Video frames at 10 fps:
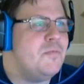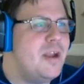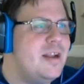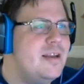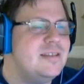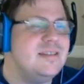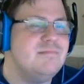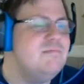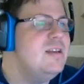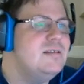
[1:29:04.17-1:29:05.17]
rate us
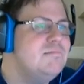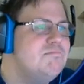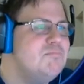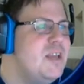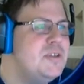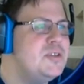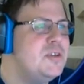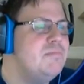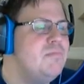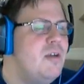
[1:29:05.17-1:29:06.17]
and give us
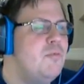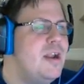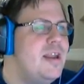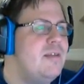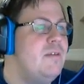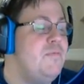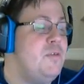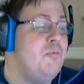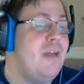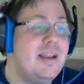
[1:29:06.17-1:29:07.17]
a rating.
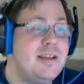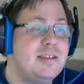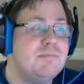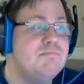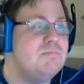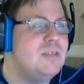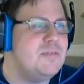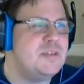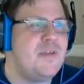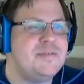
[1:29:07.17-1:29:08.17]
If you like us,
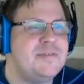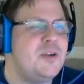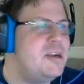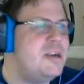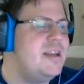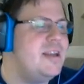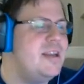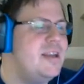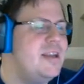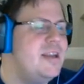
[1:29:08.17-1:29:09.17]
give us a 5-star rating.
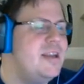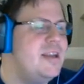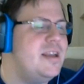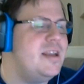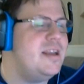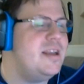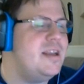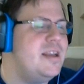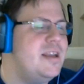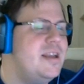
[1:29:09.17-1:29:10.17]
If you don't like us,
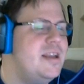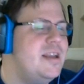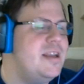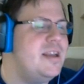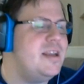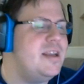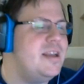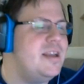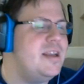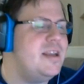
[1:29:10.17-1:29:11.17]
still
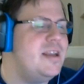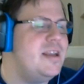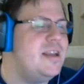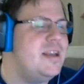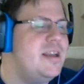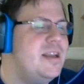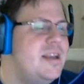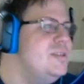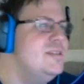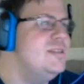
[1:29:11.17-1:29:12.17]
give us a 5-star rating,
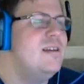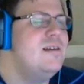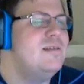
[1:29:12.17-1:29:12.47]
but just